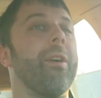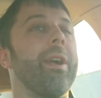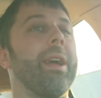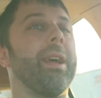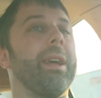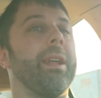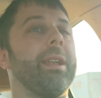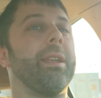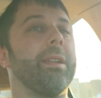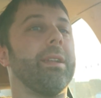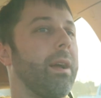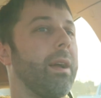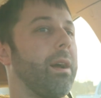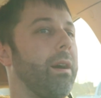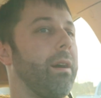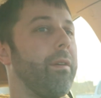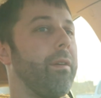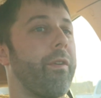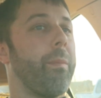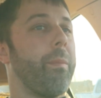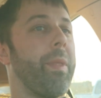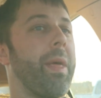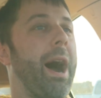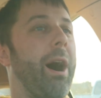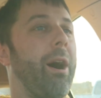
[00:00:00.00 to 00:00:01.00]
in
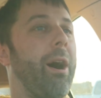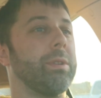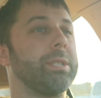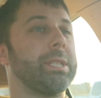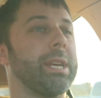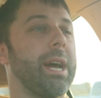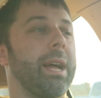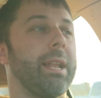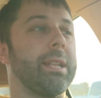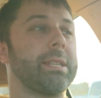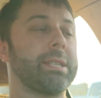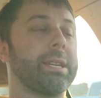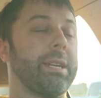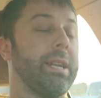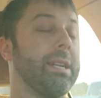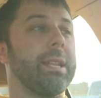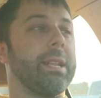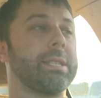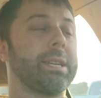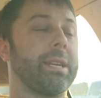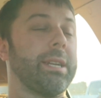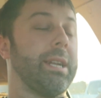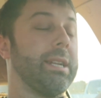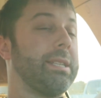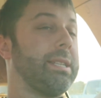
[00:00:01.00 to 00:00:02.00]
from the inside,
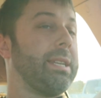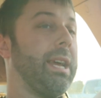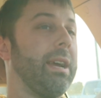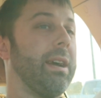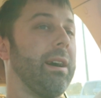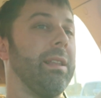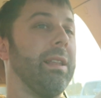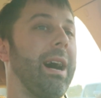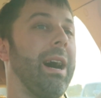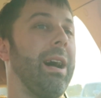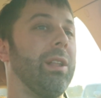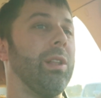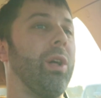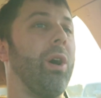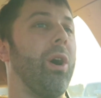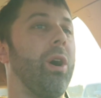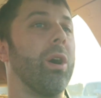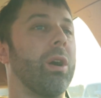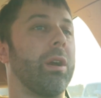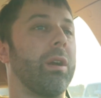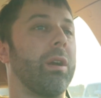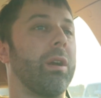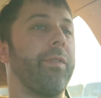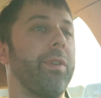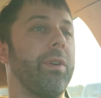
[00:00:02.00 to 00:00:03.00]
it's going to take a lot
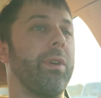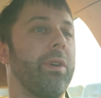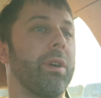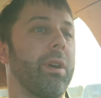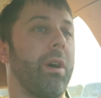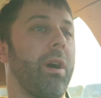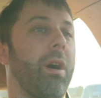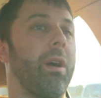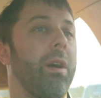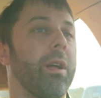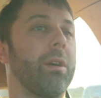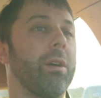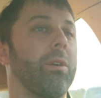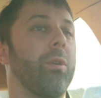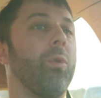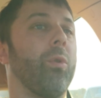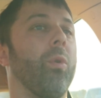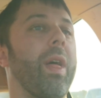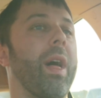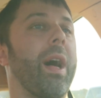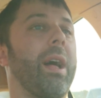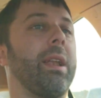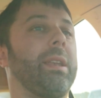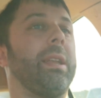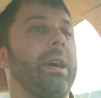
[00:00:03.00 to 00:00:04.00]
longer for your car to cool
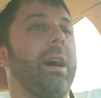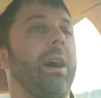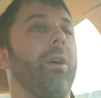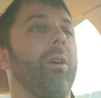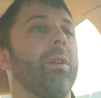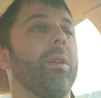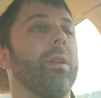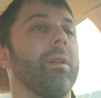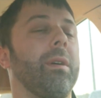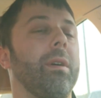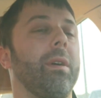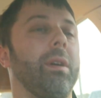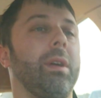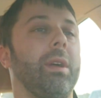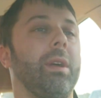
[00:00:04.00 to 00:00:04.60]
that down.